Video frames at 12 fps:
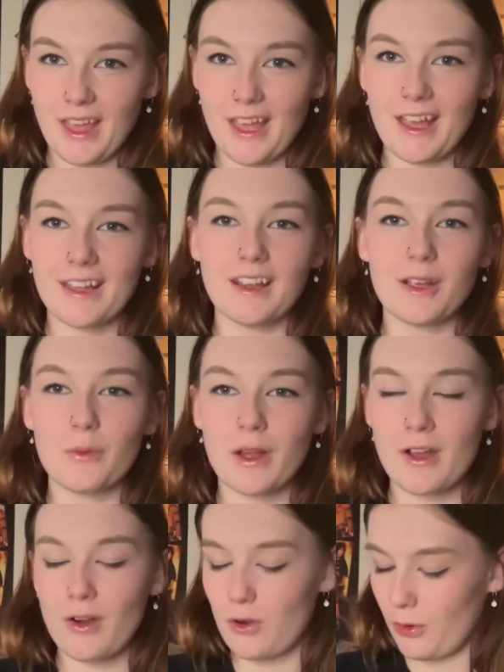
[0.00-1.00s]
And I
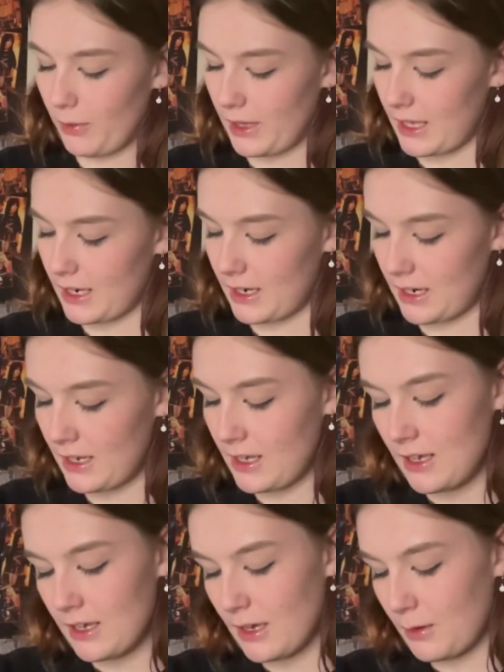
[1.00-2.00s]
went home and
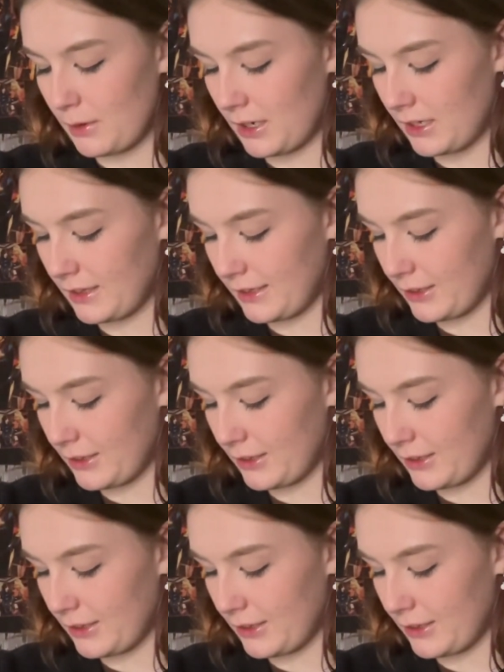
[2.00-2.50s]
immediately